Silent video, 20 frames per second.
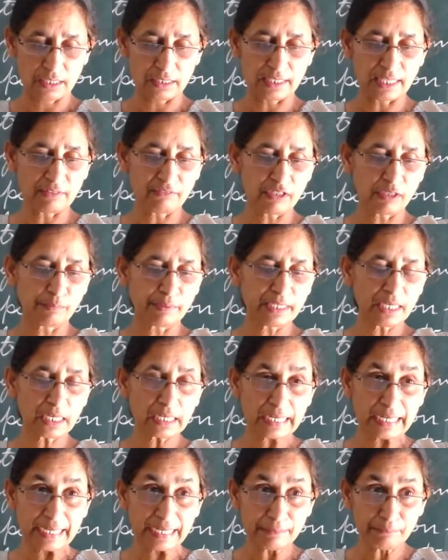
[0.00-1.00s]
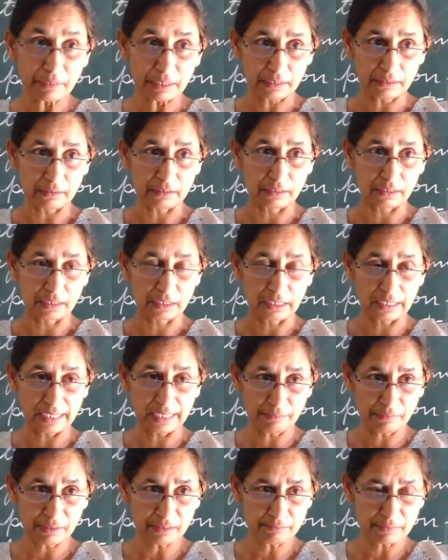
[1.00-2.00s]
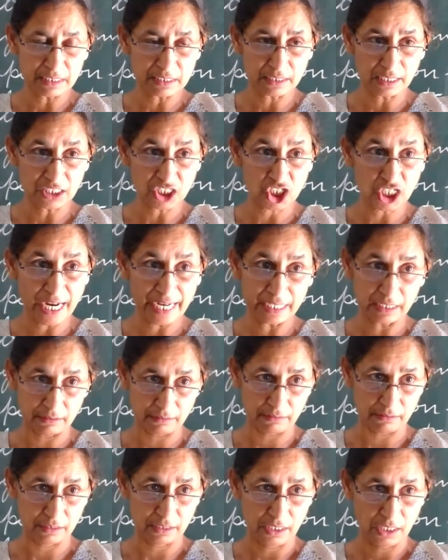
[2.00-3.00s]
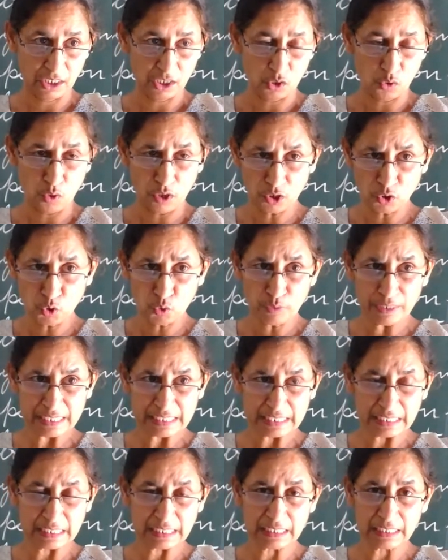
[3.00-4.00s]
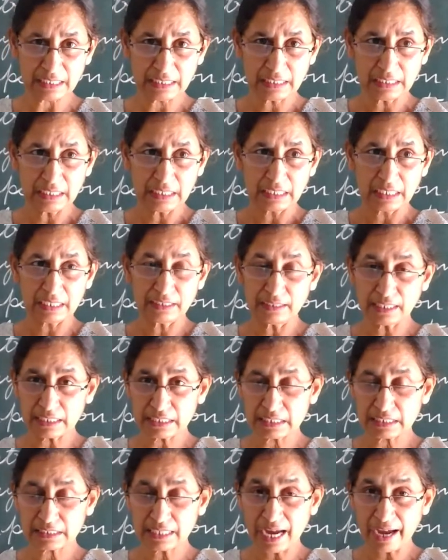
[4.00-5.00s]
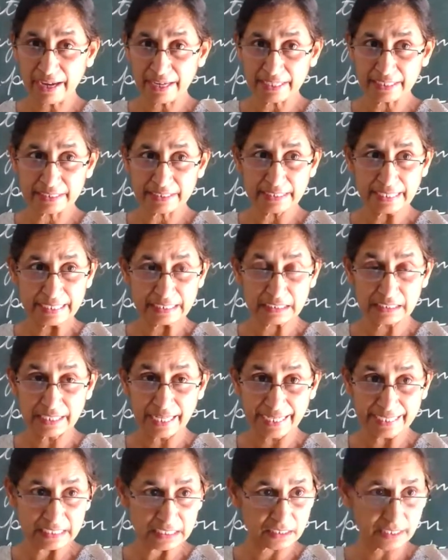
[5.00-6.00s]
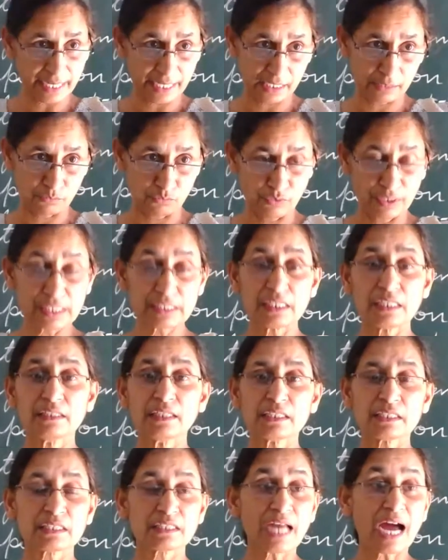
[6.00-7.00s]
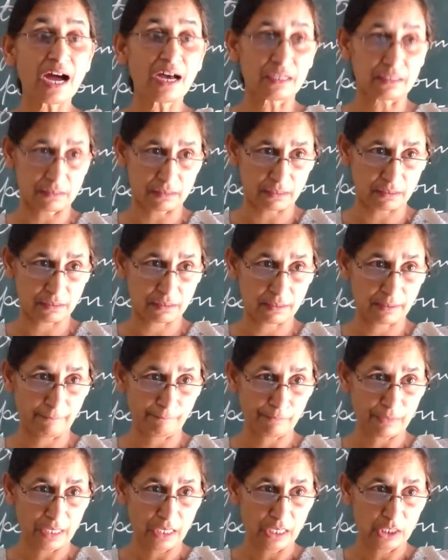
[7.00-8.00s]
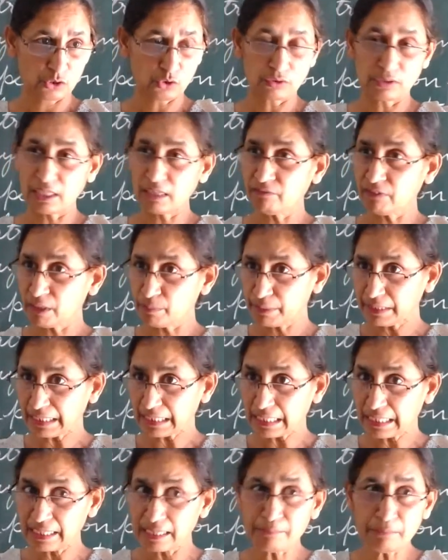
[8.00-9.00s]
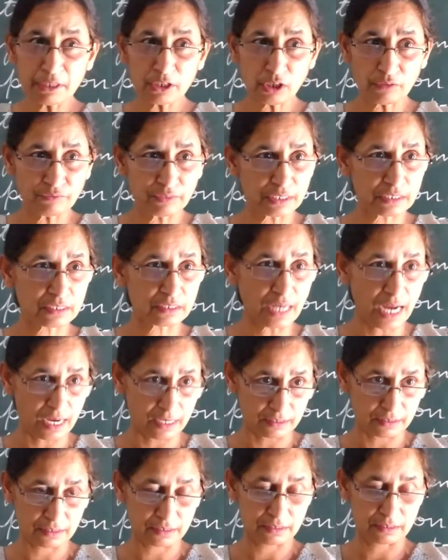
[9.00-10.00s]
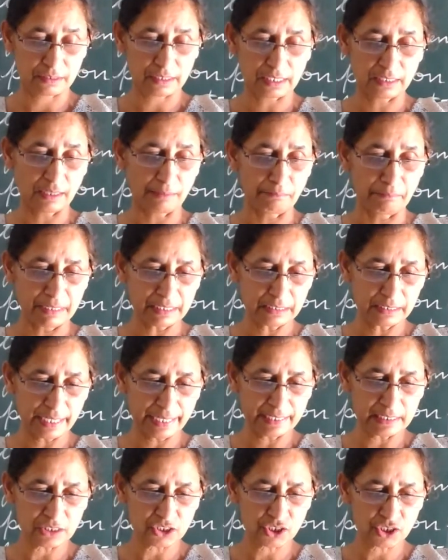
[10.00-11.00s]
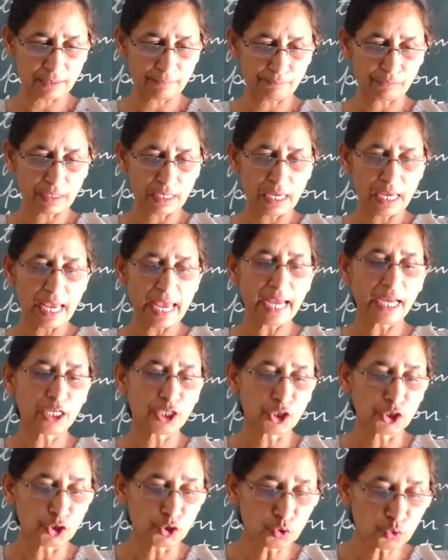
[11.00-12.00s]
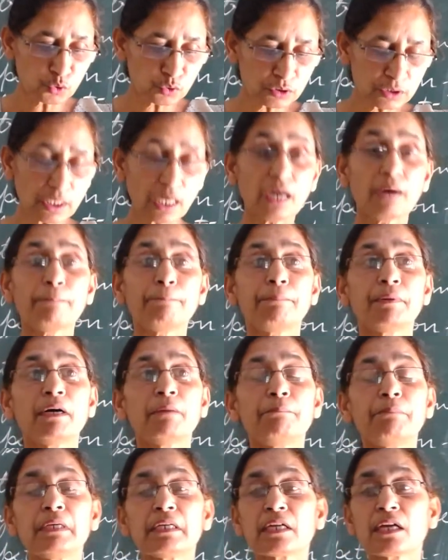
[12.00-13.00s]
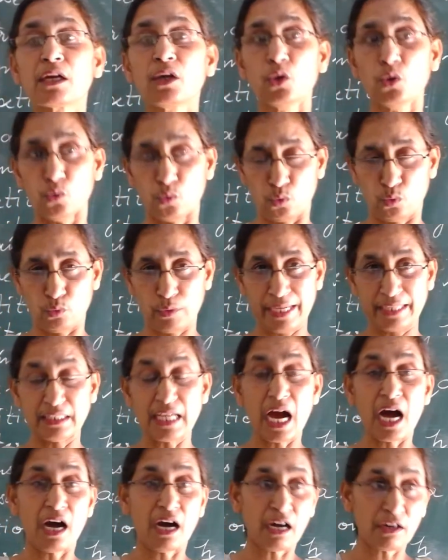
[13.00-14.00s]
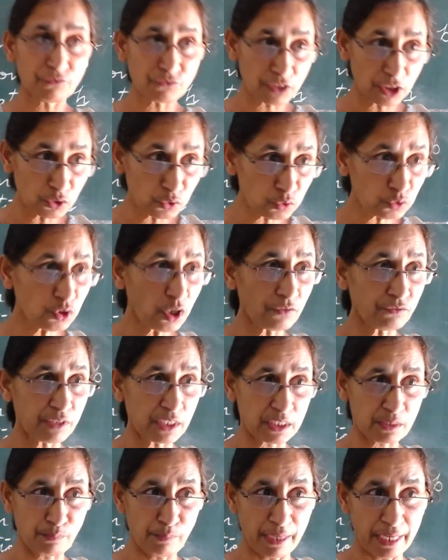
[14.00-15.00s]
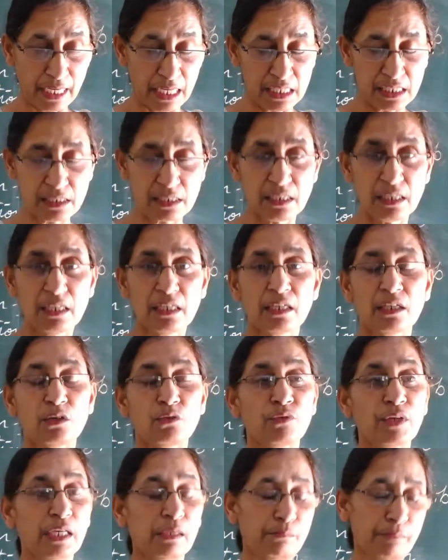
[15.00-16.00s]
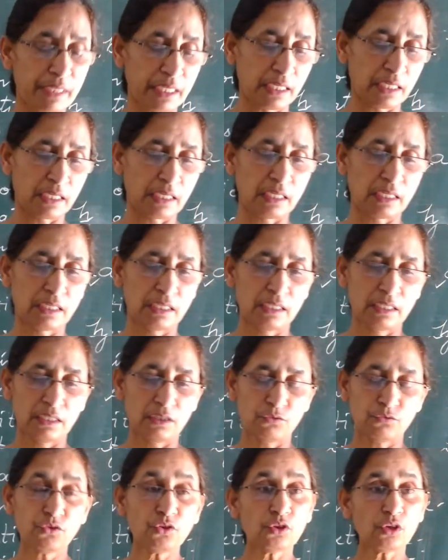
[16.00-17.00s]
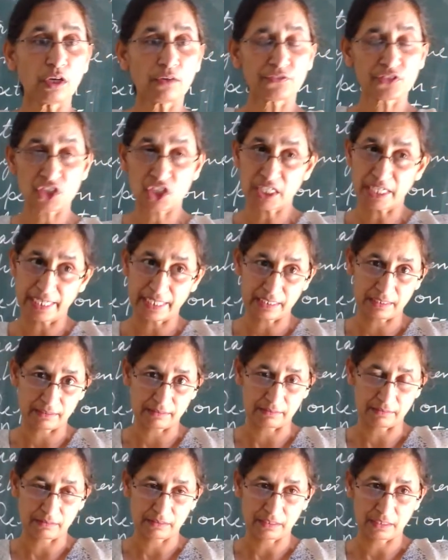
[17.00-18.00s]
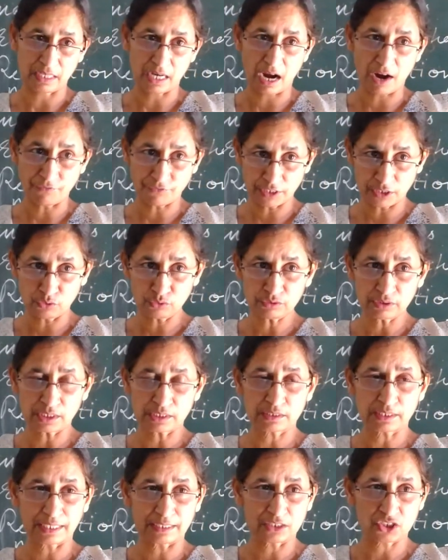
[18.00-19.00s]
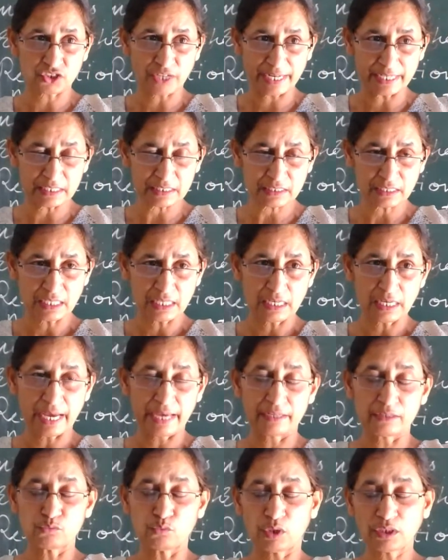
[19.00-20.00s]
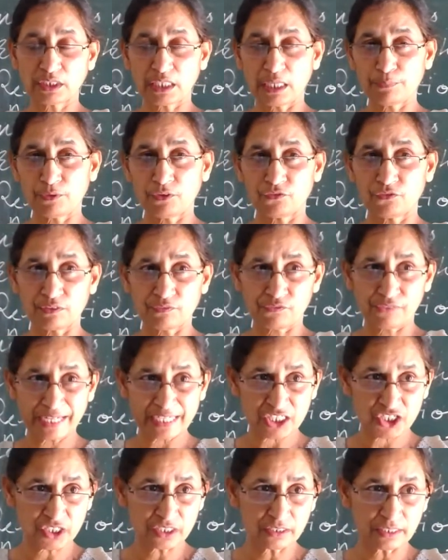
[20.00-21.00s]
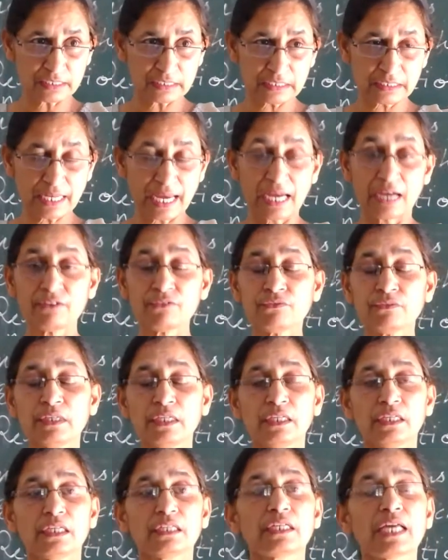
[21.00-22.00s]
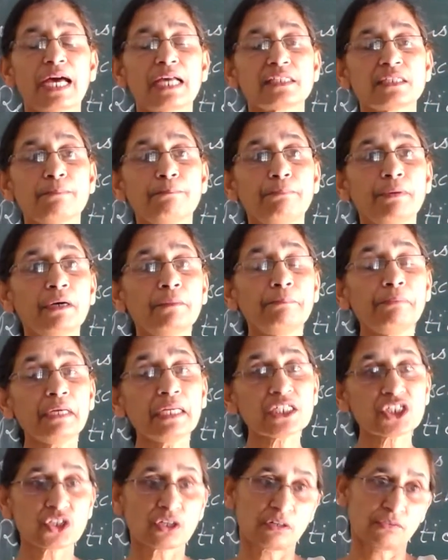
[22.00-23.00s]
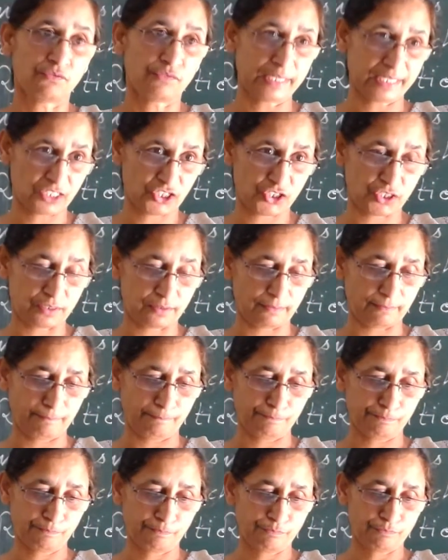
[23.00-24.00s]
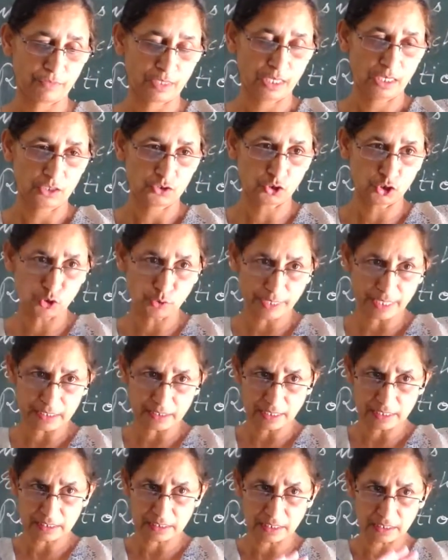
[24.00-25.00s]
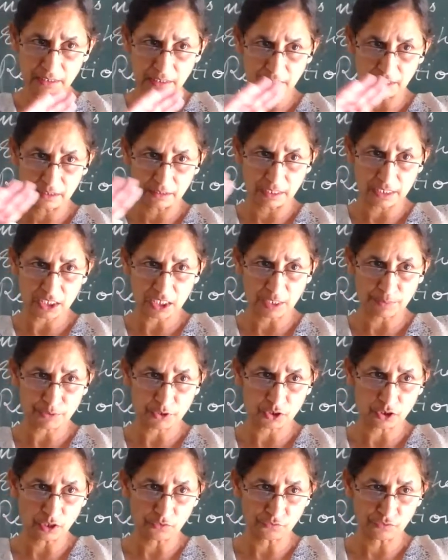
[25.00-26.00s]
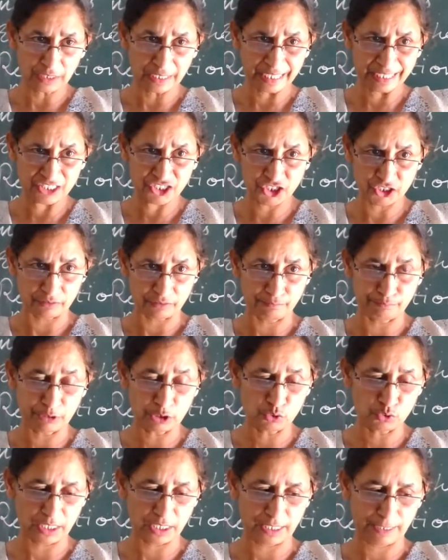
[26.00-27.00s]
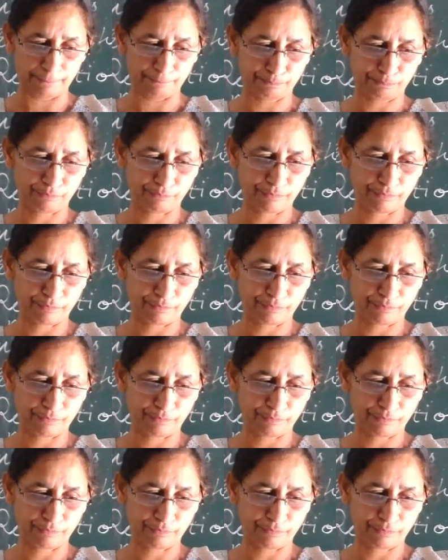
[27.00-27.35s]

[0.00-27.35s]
there will be a glimmer. Glimmer means the shine. What do we see in the sky at night time? We see the stars. So there will be the glimmer of the stars in the midnight. At noon, a purple glow. And the afternoon of this place will be full of shine. Afternoon, the sun shines. And what type of reflection does it have? It has a purplish reflection. So you can just see the description of nature, beauty.